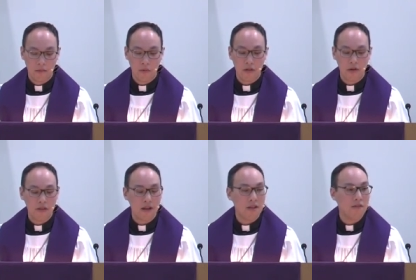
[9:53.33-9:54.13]
But we
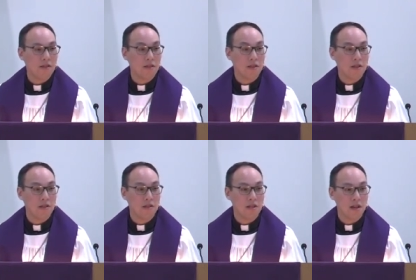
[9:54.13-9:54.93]
know that even
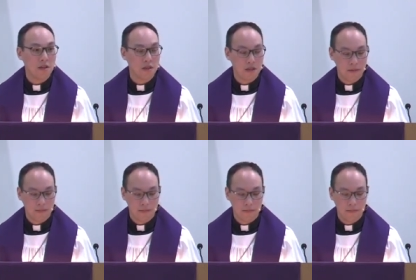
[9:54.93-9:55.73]
in the death
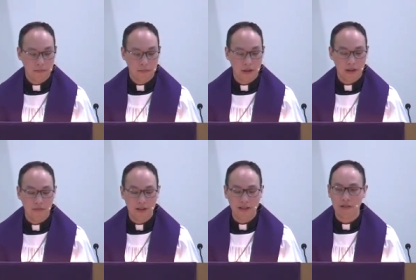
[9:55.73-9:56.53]
and
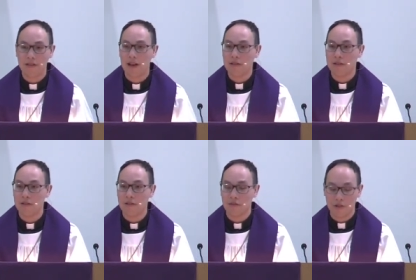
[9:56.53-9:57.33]
even in the
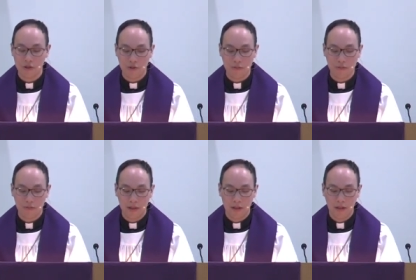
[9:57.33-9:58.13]
silence of the tomb,
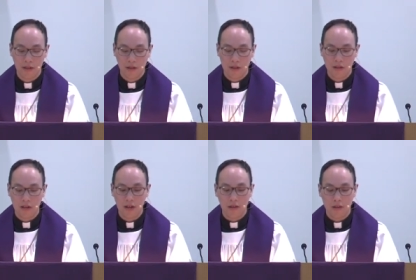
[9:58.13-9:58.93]

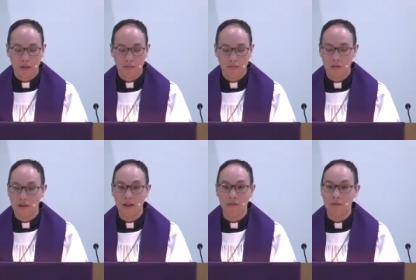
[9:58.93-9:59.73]
death
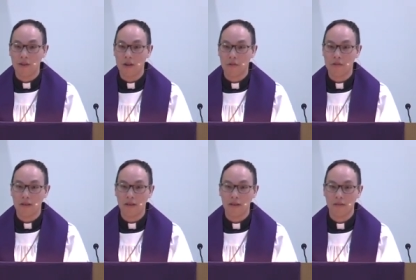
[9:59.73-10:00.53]
does not have the final
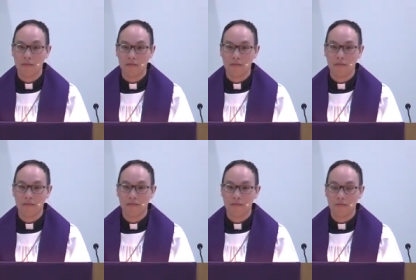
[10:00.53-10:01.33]
say.
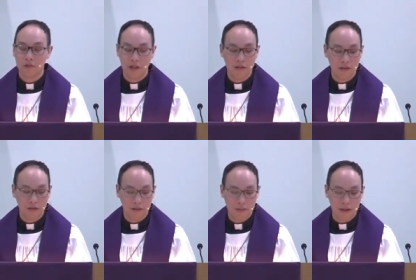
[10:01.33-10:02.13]
Jesus
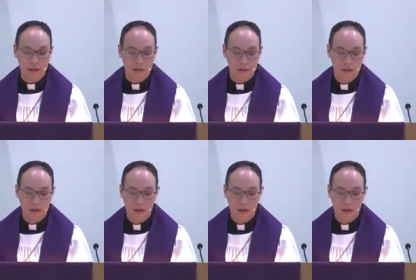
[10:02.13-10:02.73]
speaks.